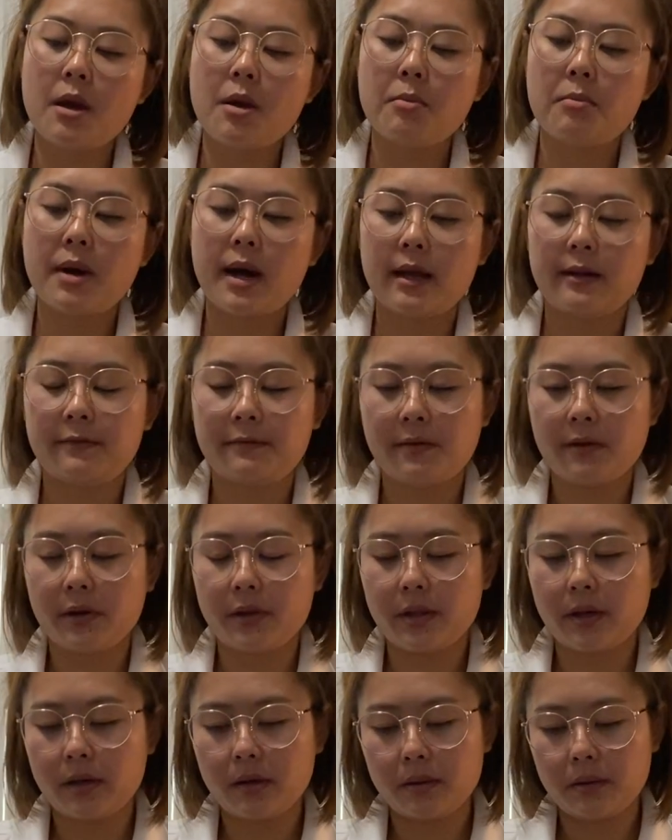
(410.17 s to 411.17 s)
But for
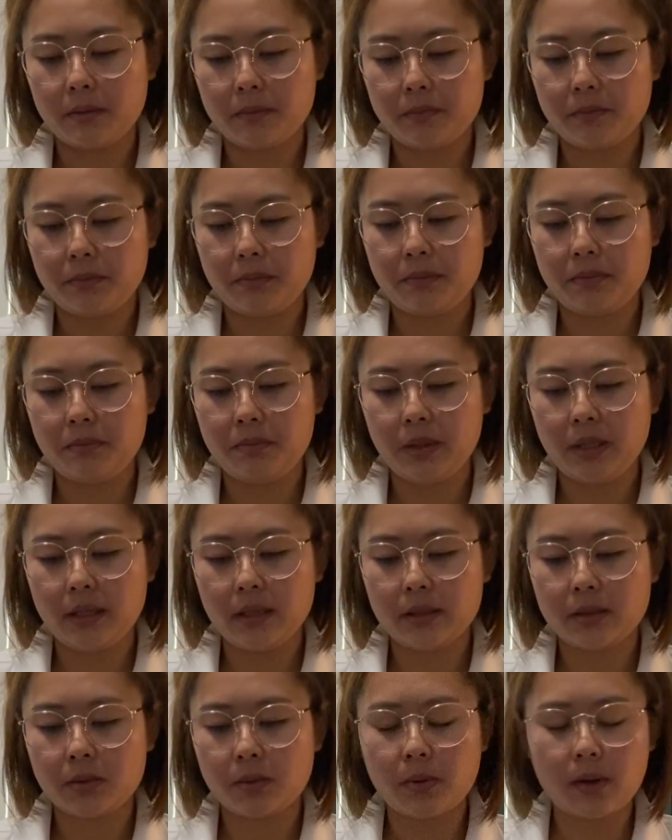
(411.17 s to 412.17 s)
the
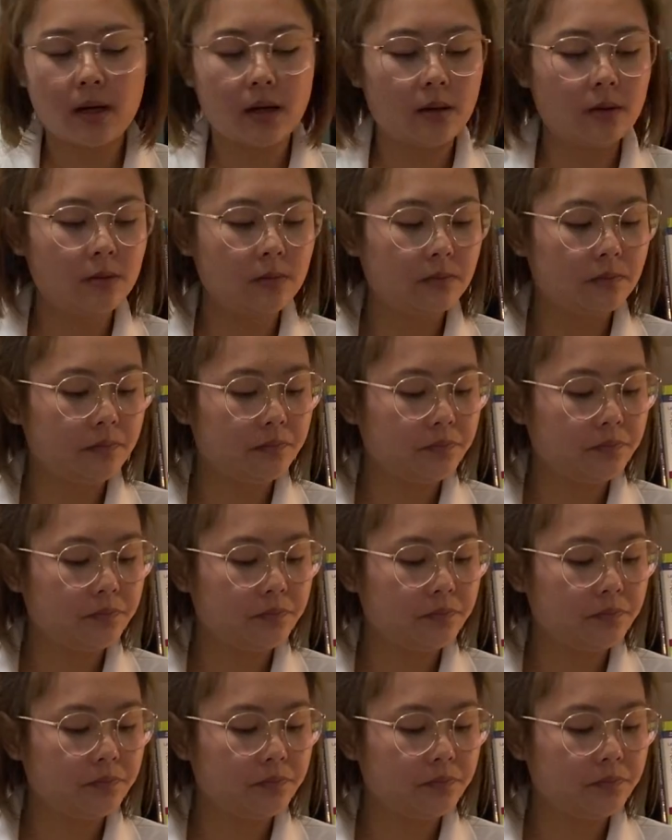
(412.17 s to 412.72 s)
B12,